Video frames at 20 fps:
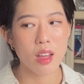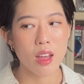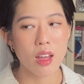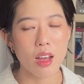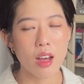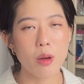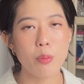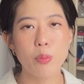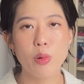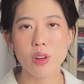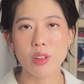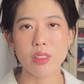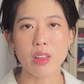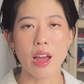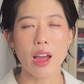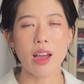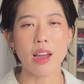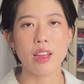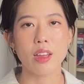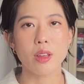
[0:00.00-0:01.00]
book that
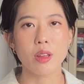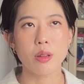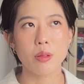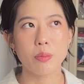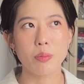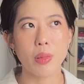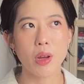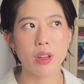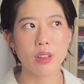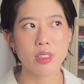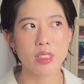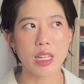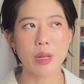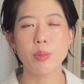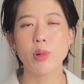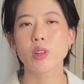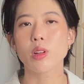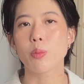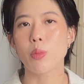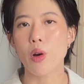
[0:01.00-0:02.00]
I
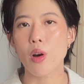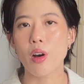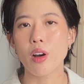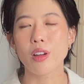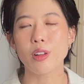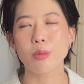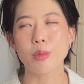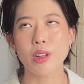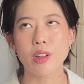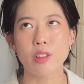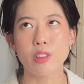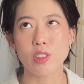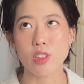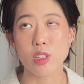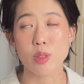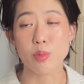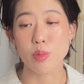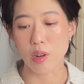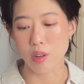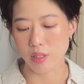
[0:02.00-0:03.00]
stumbled upon when I was
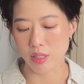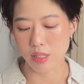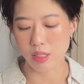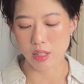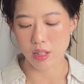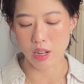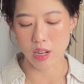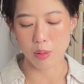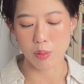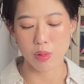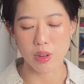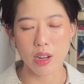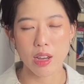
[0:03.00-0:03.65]
just browsing the library.